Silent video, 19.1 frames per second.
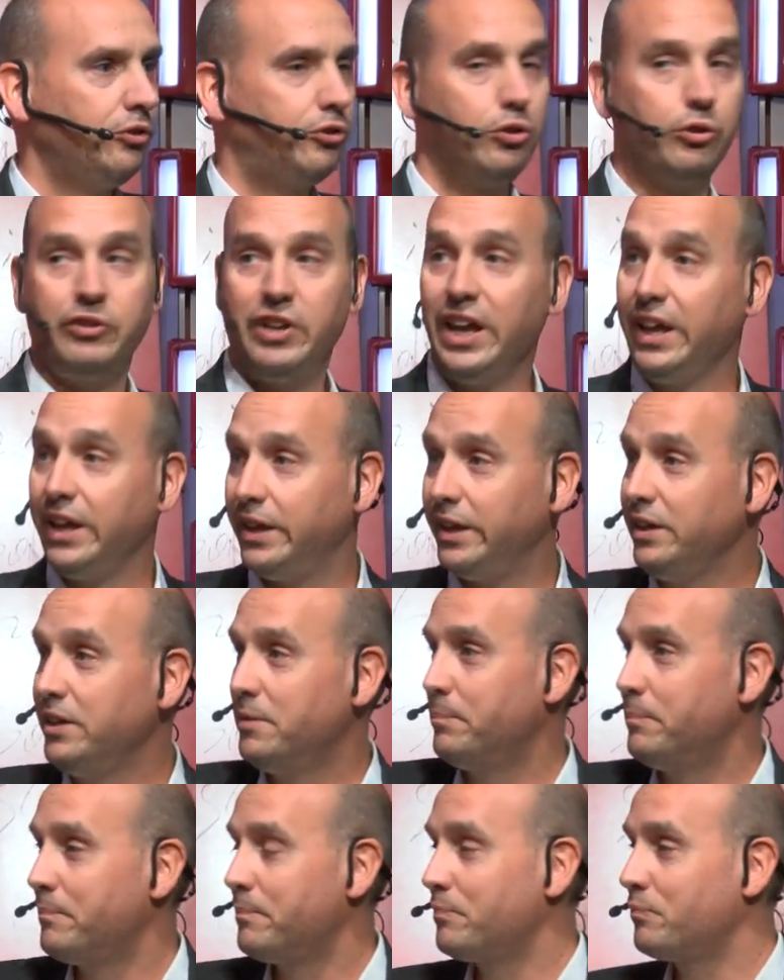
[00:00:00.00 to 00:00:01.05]
Today,
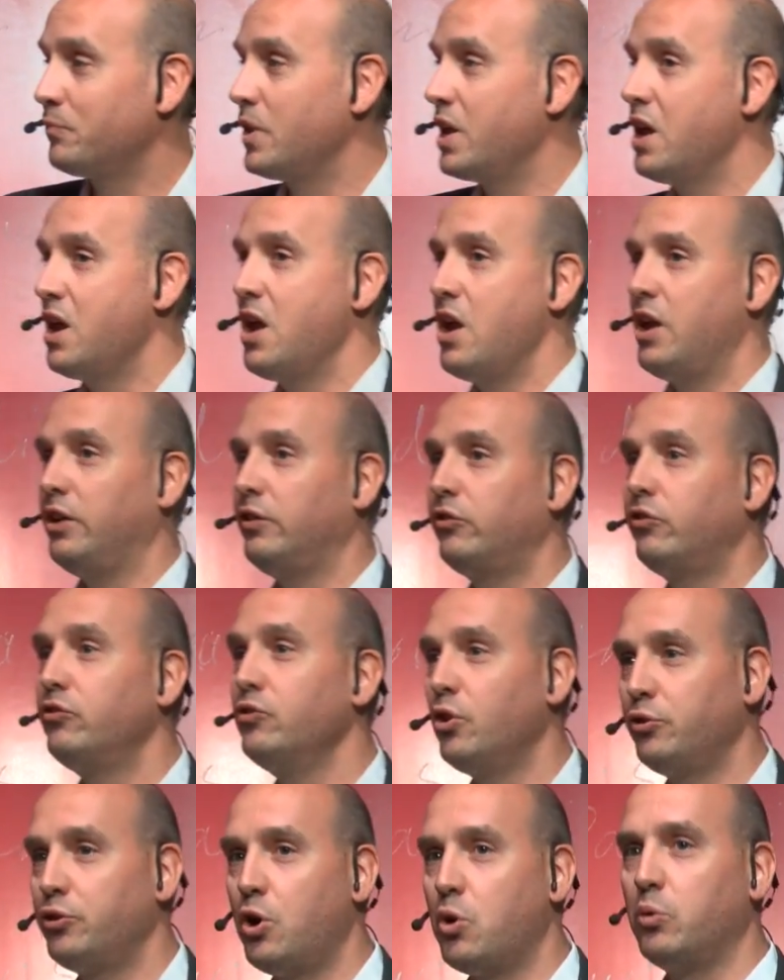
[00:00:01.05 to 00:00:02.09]
it's
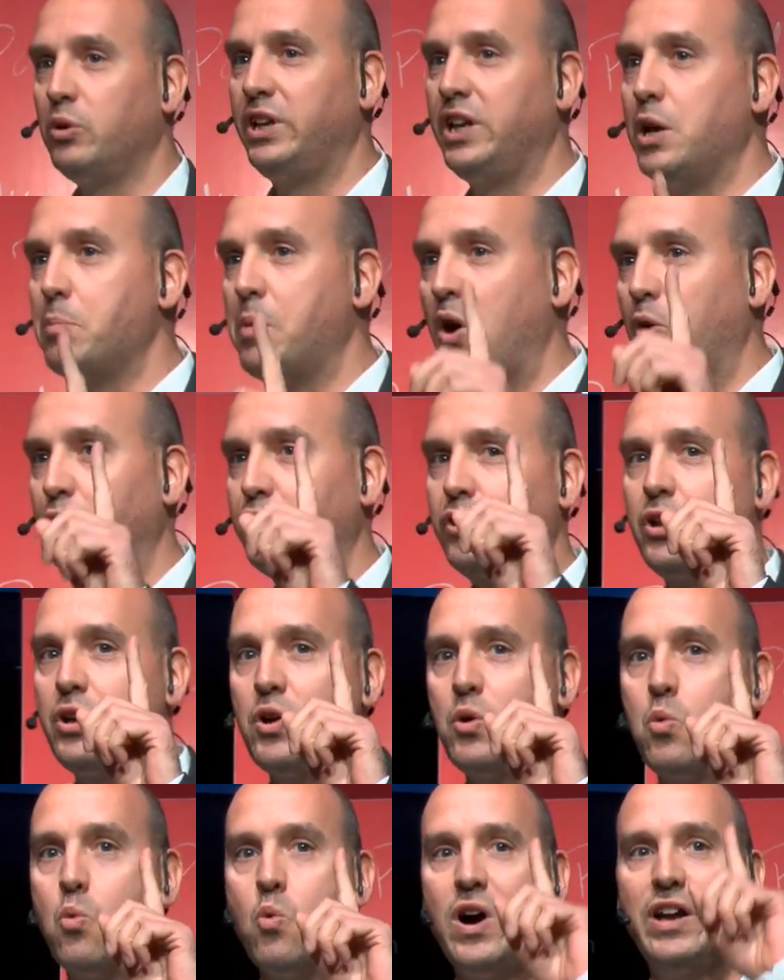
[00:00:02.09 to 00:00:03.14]
not only about
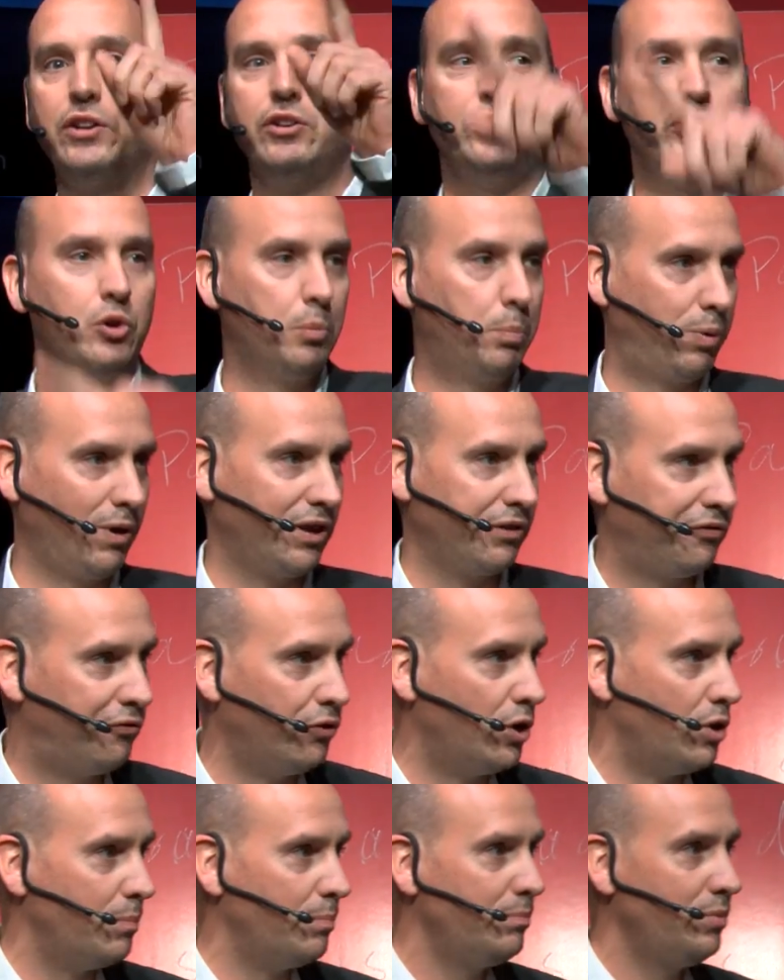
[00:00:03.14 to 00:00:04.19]
one new
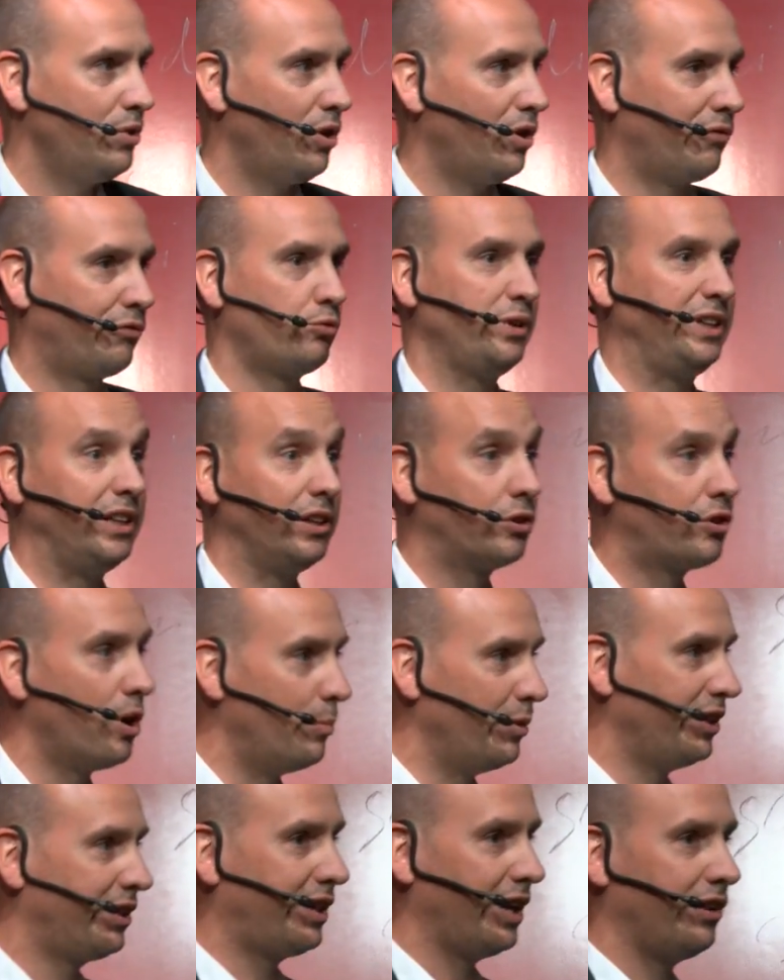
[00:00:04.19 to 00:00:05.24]
platform of Riedel
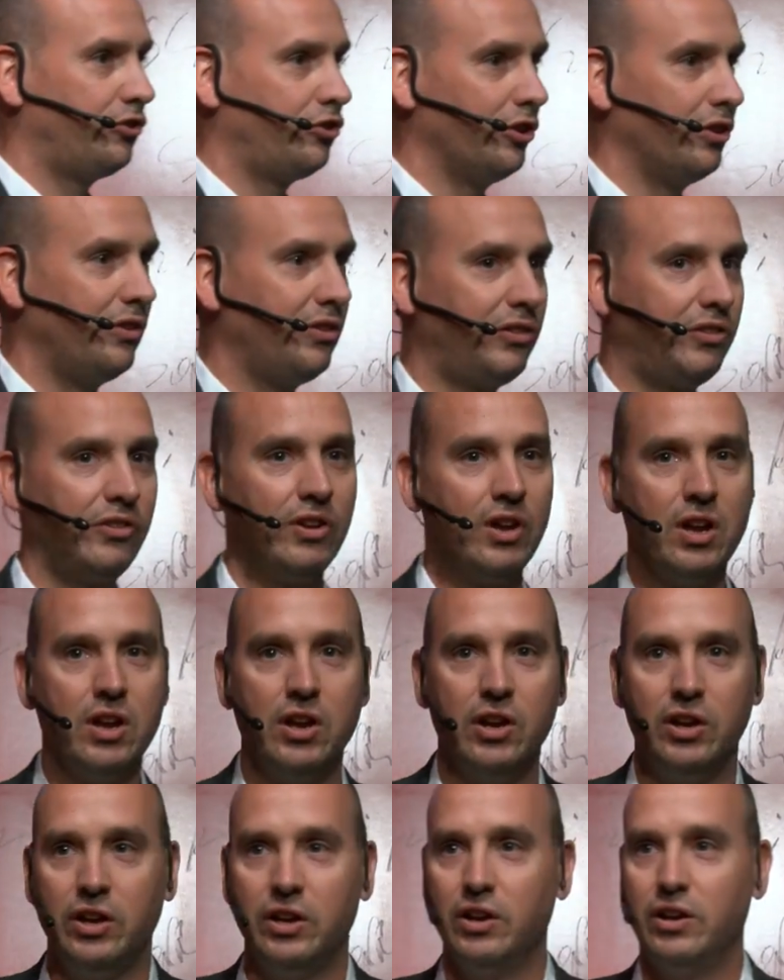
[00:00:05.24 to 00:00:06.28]
Communications,
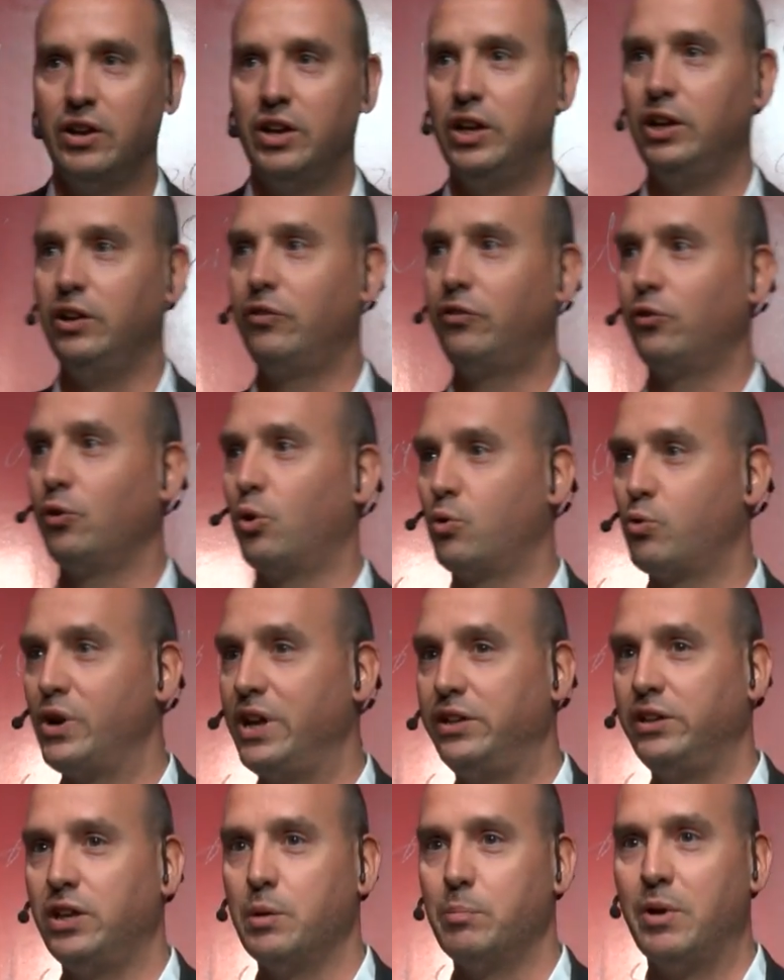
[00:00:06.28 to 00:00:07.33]
it's
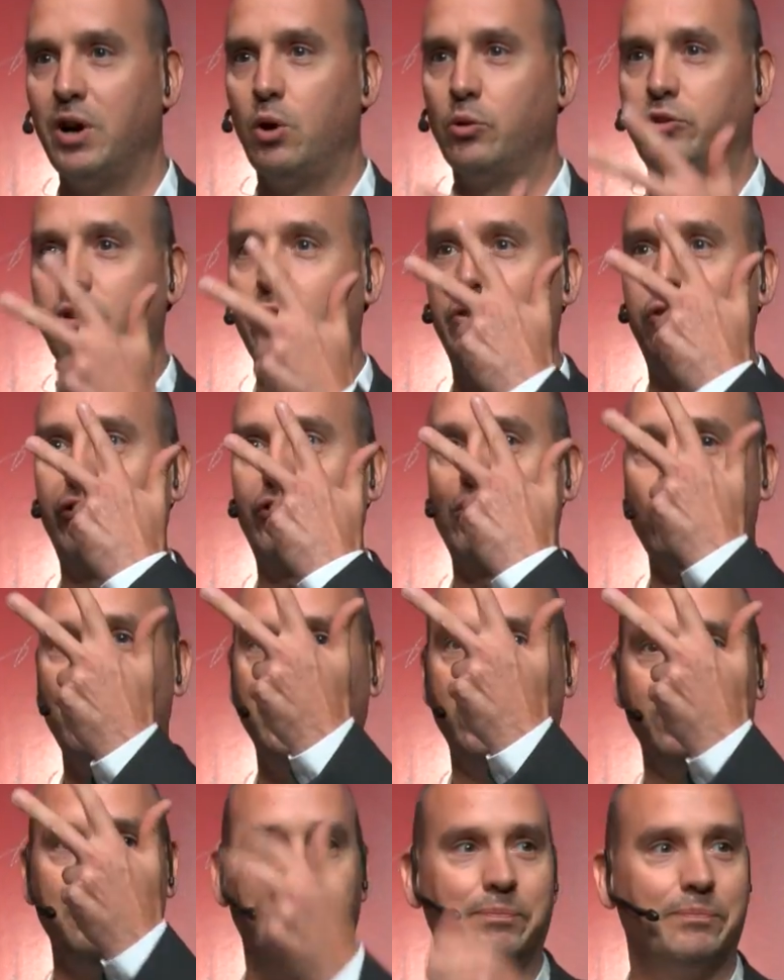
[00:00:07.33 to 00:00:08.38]
already about three.